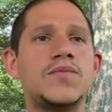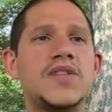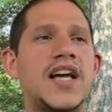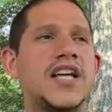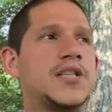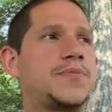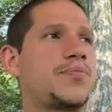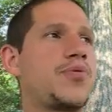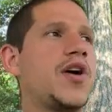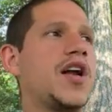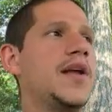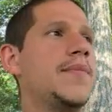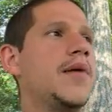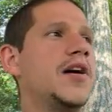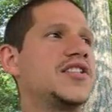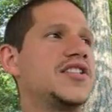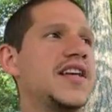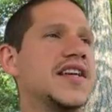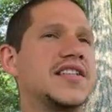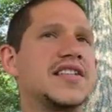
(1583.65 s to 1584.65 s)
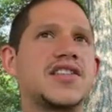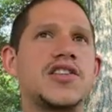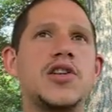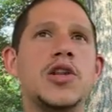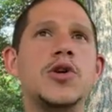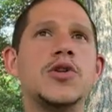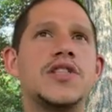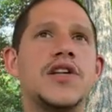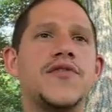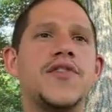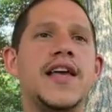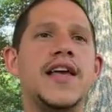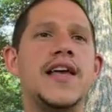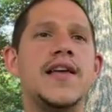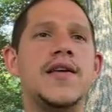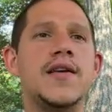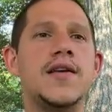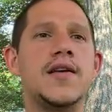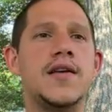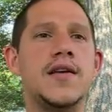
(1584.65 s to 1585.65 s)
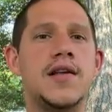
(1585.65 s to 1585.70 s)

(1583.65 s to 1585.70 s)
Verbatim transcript: is pretty much exclusively